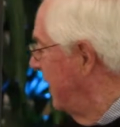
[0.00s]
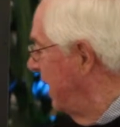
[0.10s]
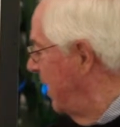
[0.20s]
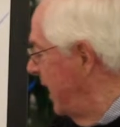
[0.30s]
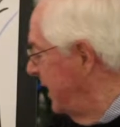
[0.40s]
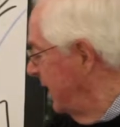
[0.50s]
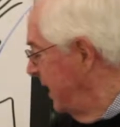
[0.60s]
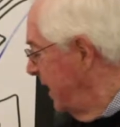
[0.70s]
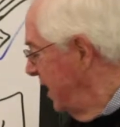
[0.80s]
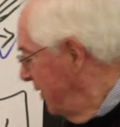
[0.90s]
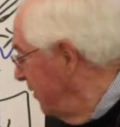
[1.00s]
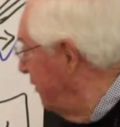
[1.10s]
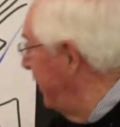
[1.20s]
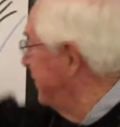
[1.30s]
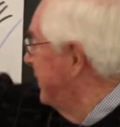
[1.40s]
all right,
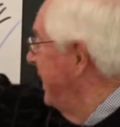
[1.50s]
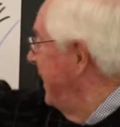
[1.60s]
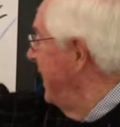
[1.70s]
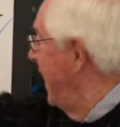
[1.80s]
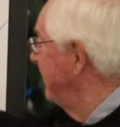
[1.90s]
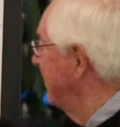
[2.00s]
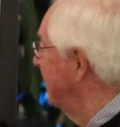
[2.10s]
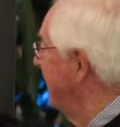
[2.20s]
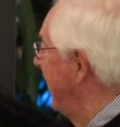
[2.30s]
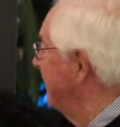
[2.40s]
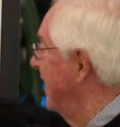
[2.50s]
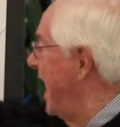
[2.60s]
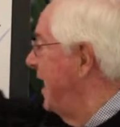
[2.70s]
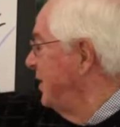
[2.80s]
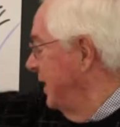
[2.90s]
this thing at the
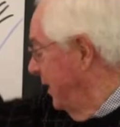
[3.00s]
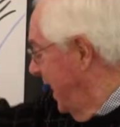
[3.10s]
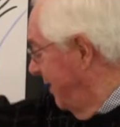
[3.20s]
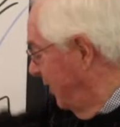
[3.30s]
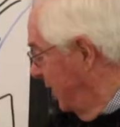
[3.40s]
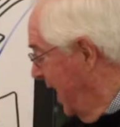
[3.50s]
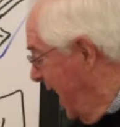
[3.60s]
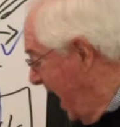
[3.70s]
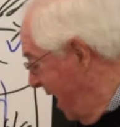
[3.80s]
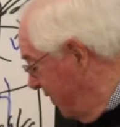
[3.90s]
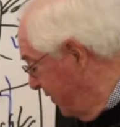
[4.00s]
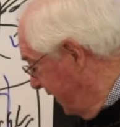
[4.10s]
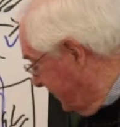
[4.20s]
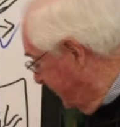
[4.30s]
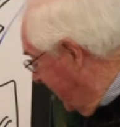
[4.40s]
national level and
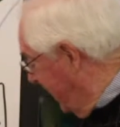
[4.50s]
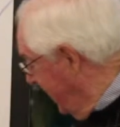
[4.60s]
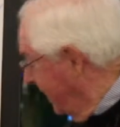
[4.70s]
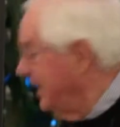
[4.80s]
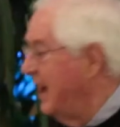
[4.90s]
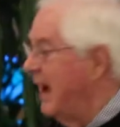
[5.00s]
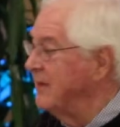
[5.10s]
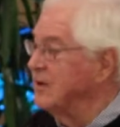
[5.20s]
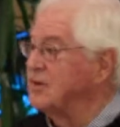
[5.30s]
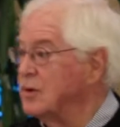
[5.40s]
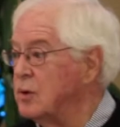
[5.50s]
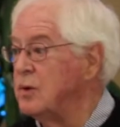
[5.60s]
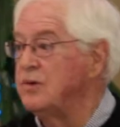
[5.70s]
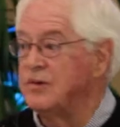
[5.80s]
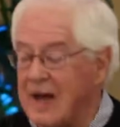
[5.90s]
this thing at the
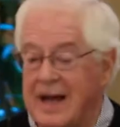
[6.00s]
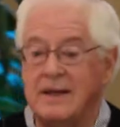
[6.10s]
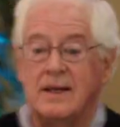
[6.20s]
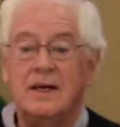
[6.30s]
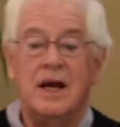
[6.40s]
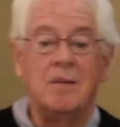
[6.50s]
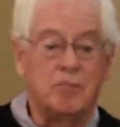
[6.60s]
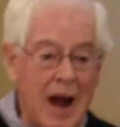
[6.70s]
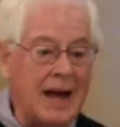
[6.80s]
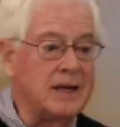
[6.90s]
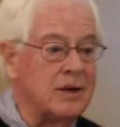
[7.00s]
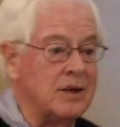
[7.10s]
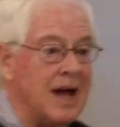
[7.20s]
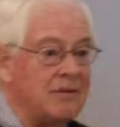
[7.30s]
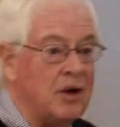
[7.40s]
school, site, and practical
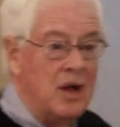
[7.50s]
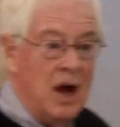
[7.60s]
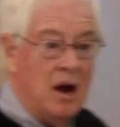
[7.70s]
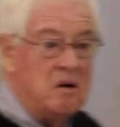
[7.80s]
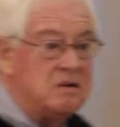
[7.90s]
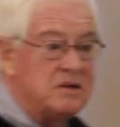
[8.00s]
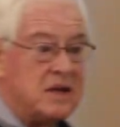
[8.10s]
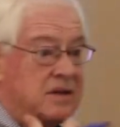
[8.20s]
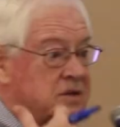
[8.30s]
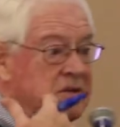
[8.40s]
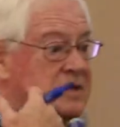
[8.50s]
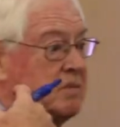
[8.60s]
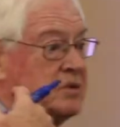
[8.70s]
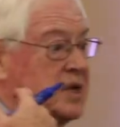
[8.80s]
level is in some